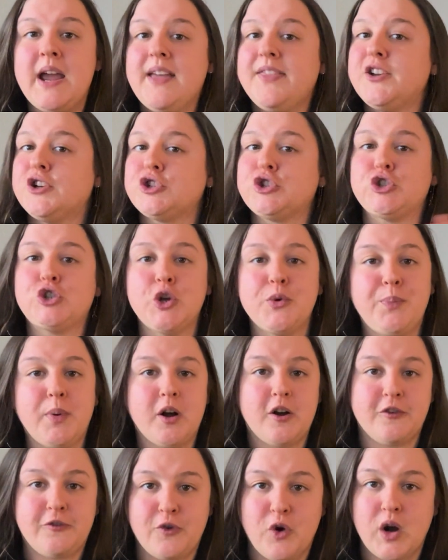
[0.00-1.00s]
They're
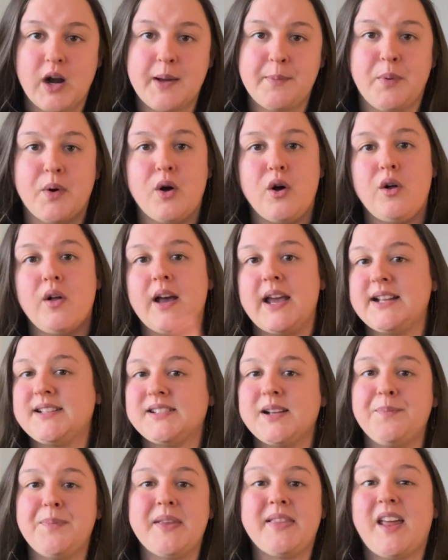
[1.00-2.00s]
super affordable. It's
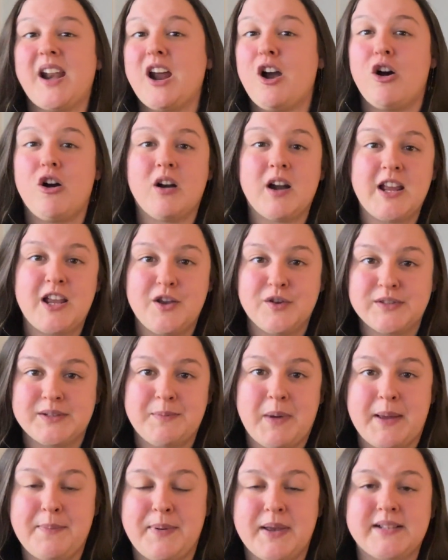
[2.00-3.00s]
something that I already use in
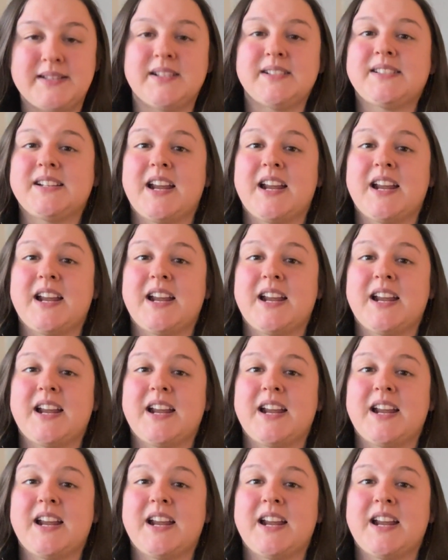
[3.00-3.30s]
my business,